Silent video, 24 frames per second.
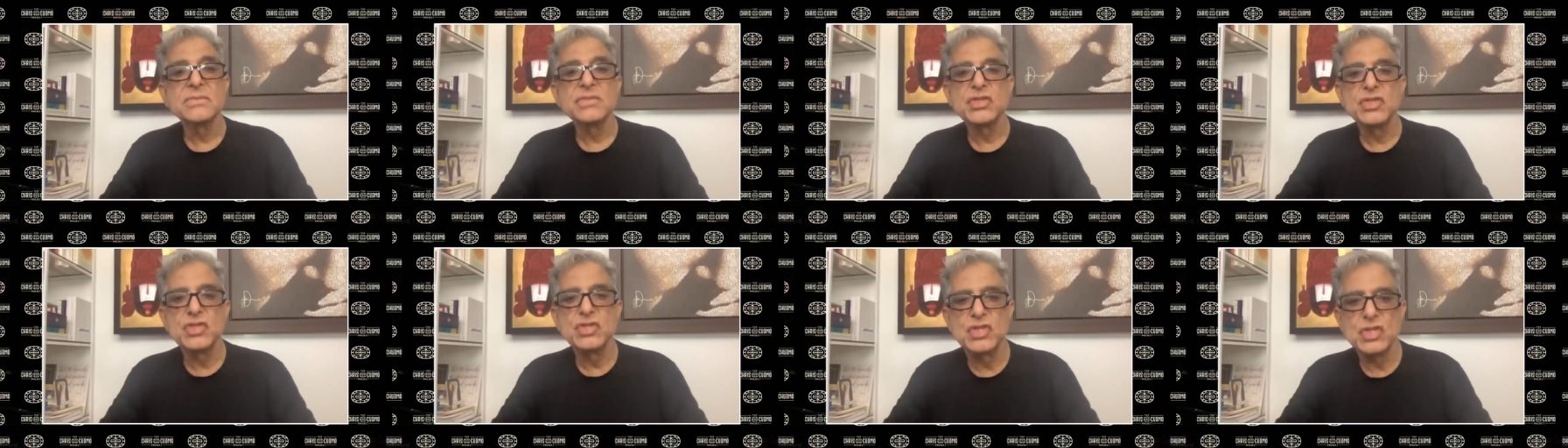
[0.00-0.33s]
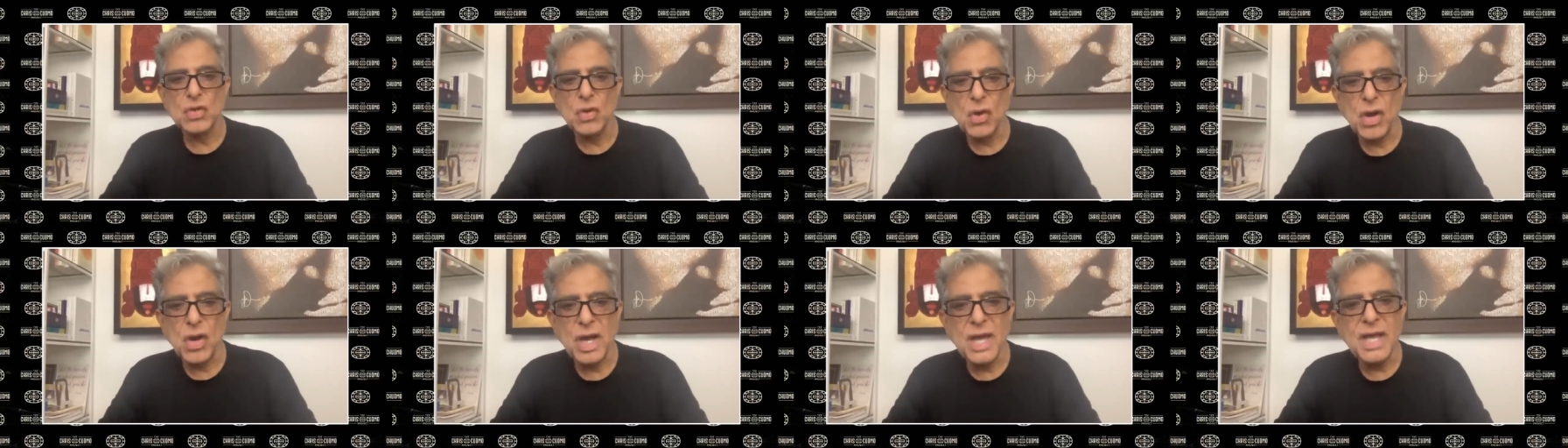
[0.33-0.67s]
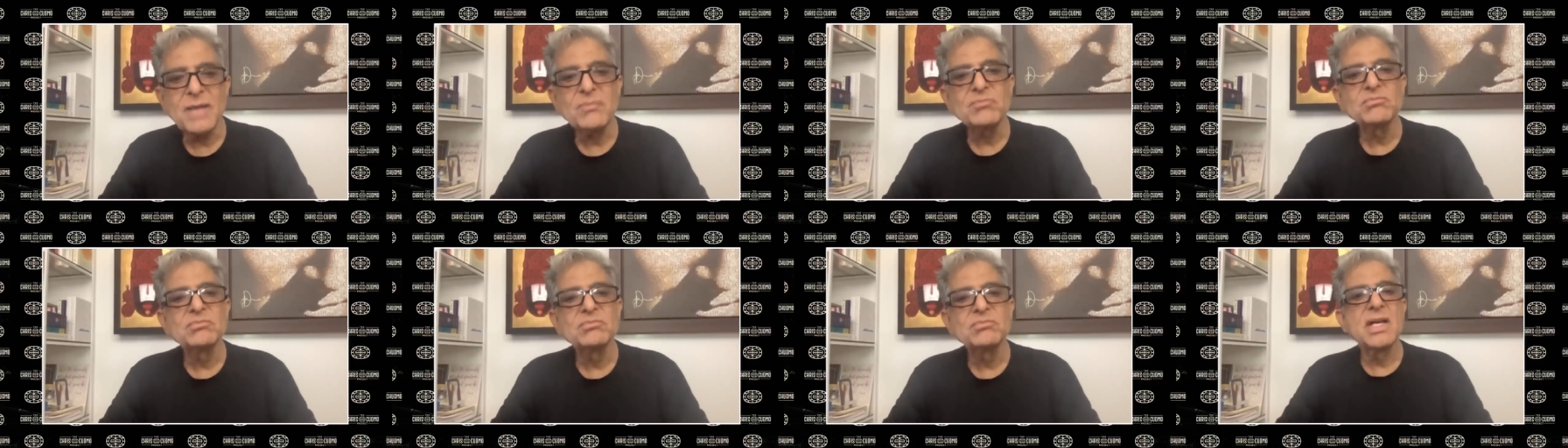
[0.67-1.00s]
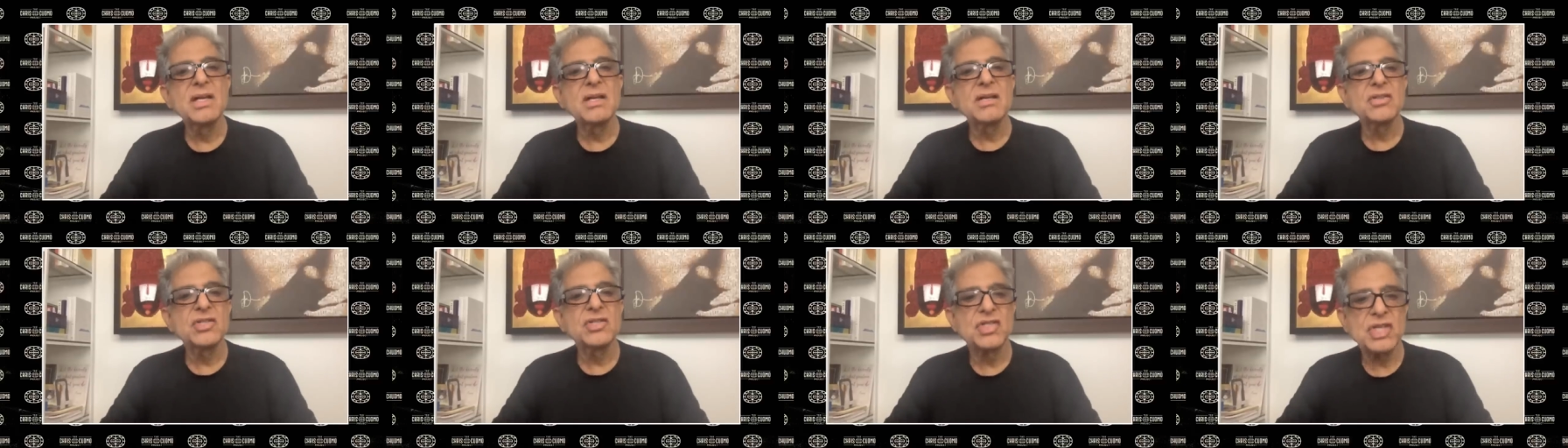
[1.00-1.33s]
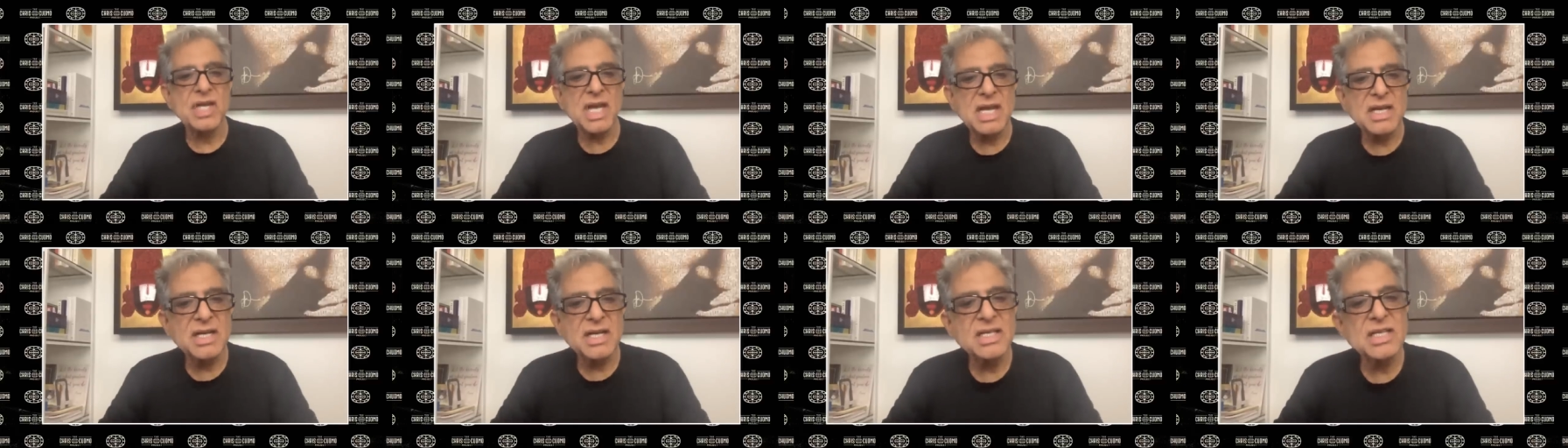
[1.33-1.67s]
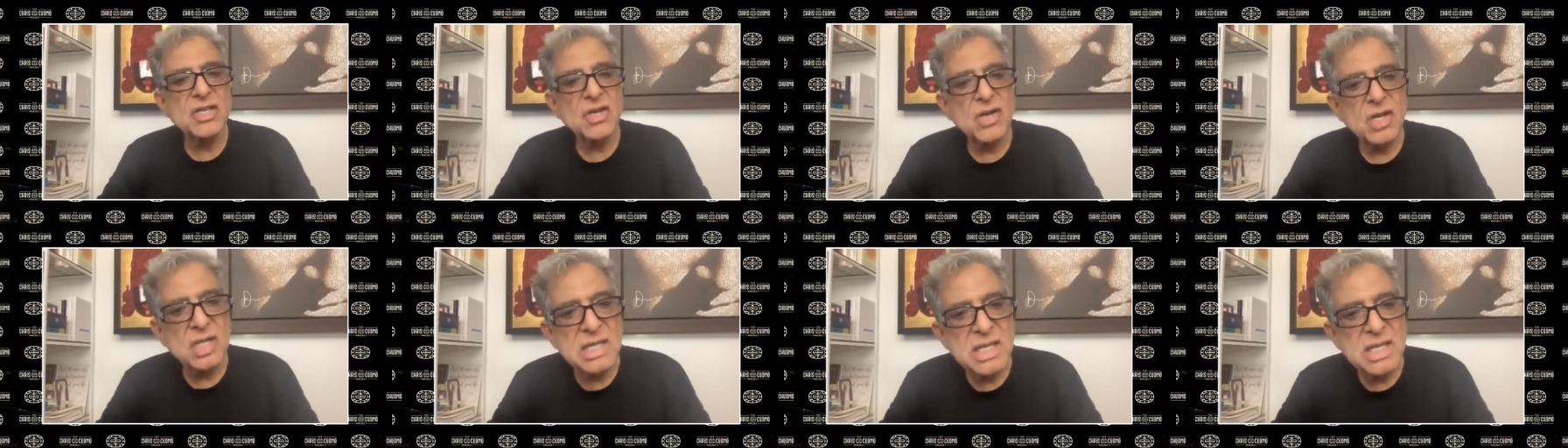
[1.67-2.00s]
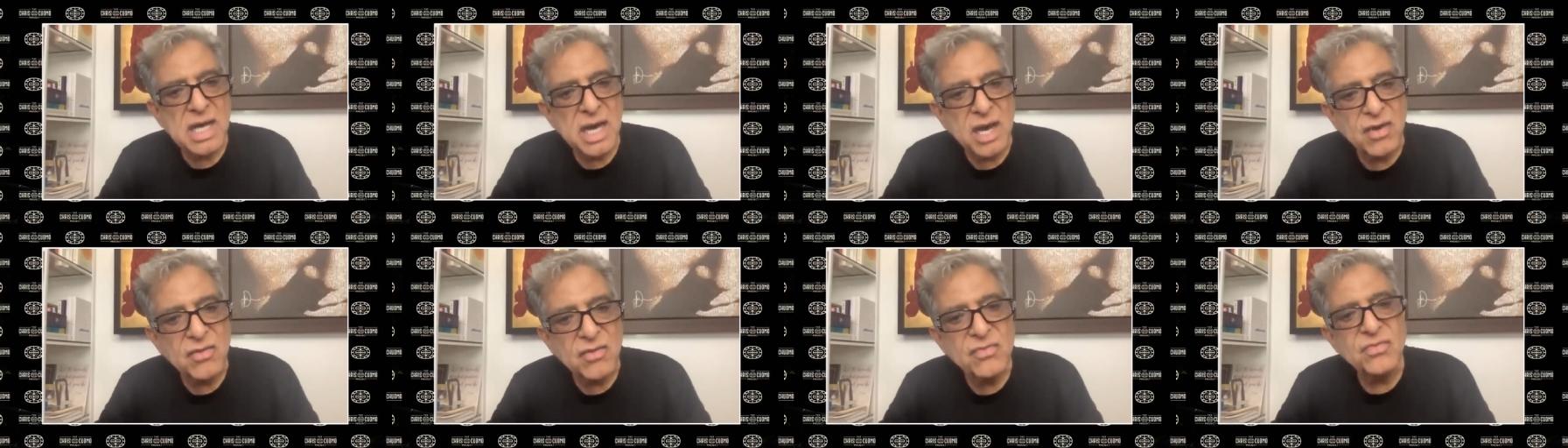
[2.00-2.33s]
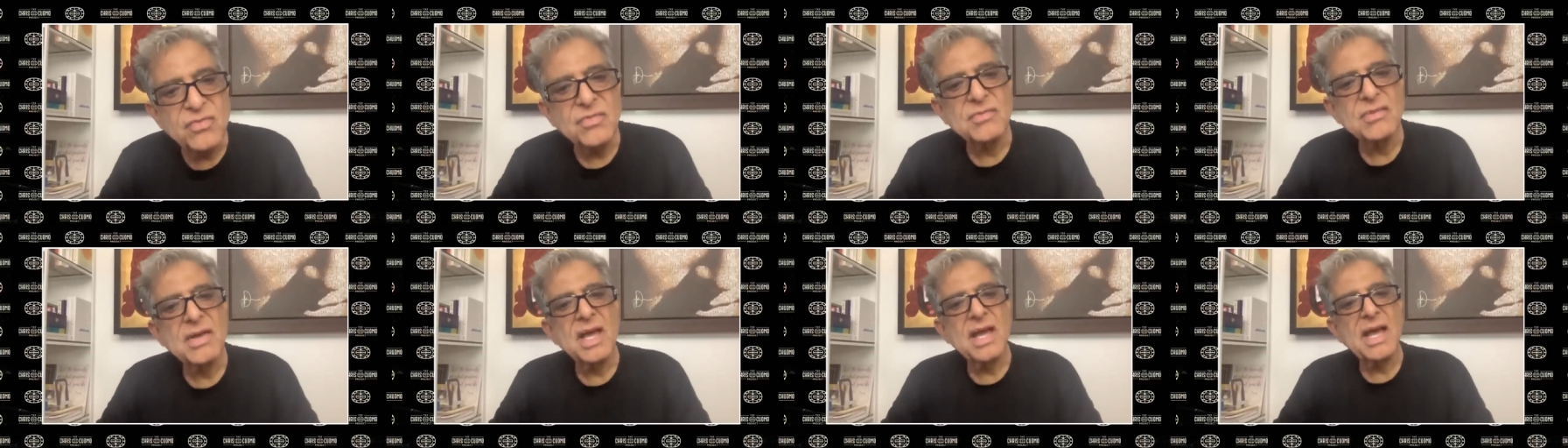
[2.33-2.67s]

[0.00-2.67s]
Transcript: joy, sharing your love,